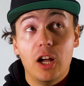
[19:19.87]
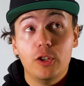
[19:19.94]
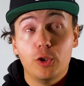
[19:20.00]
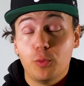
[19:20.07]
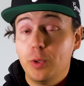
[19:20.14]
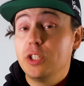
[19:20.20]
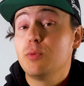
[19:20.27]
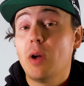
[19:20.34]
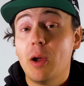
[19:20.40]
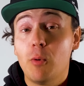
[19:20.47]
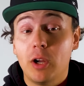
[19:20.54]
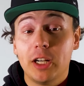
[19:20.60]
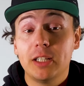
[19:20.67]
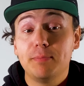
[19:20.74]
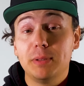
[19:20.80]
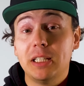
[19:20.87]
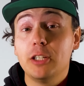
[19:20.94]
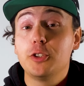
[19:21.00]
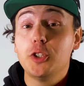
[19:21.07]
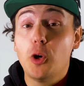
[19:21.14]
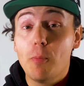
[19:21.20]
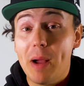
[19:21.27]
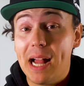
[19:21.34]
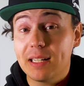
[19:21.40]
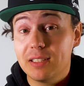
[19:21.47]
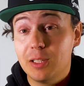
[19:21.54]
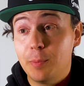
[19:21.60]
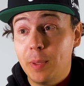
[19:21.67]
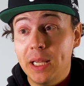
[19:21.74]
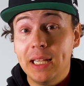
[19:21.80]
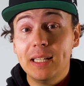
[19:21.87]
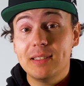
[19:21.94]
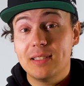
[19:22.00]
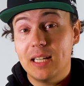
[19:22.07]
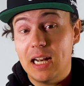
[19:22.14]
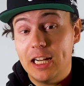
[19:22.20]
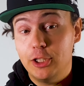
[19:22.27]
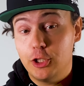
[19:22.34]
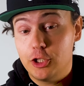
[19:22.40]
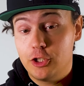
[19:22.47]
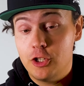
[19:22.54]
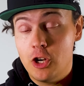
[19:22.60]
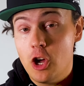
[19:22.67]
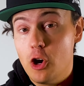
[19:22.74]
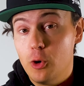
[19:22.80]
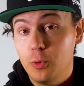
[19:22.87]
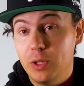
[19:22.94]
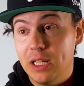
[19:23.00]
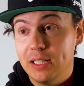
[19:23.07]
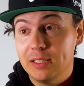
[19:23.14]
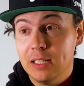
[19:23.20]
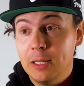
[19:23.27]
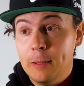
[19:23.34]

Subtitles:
The reason why I want to potentially go back to the ping is that I just know that